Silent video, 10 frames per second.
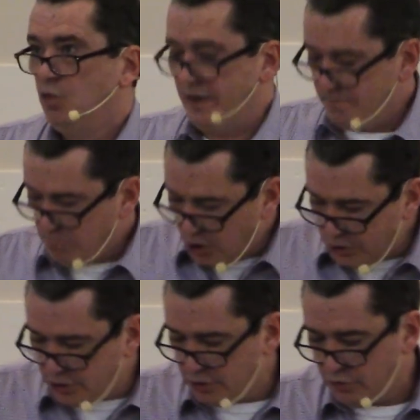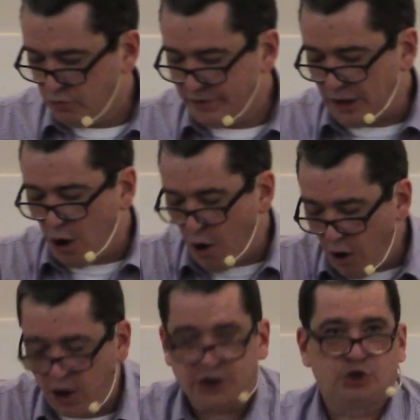We murder with our
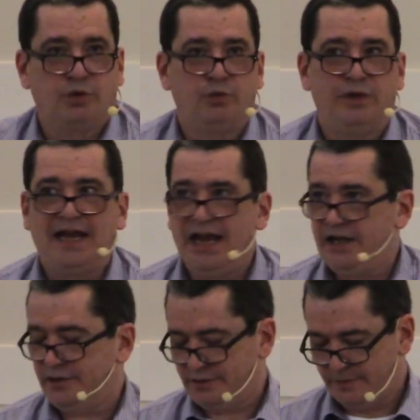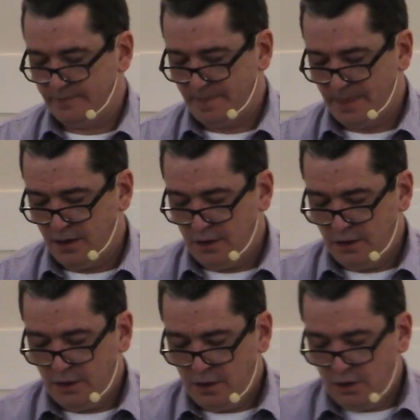hearts when we hate.
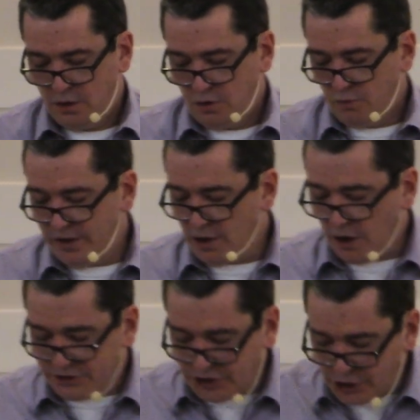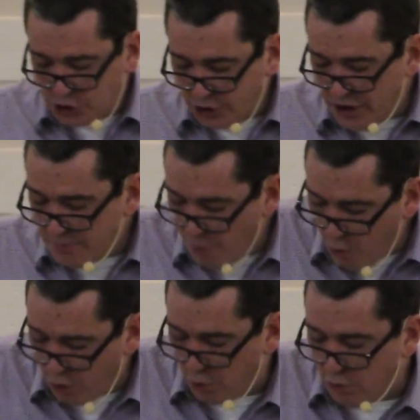We are sexually
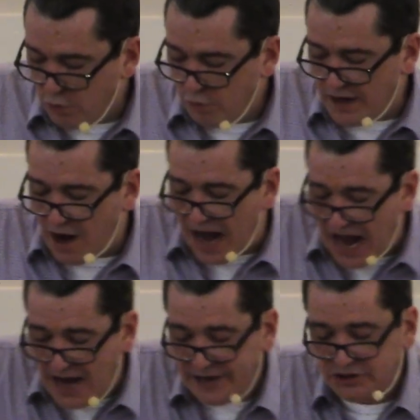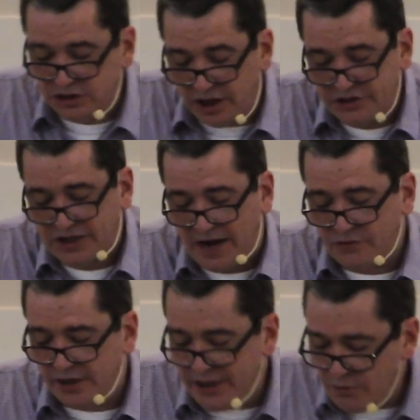immoral when our eyes lust
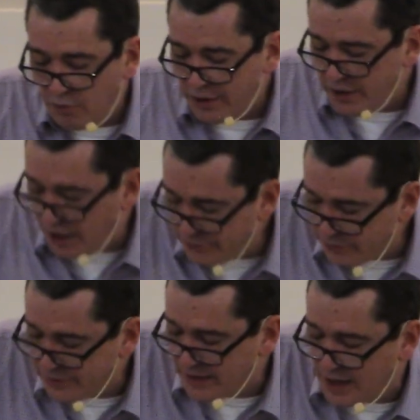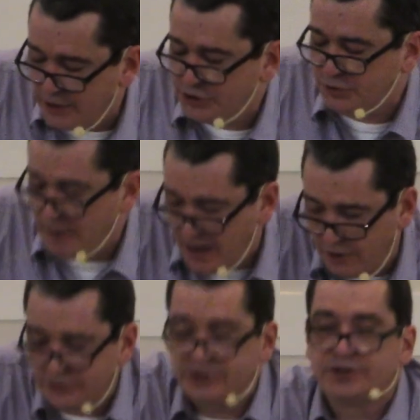after anyone other than our
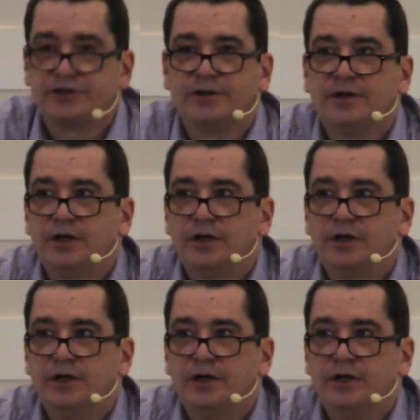spouse.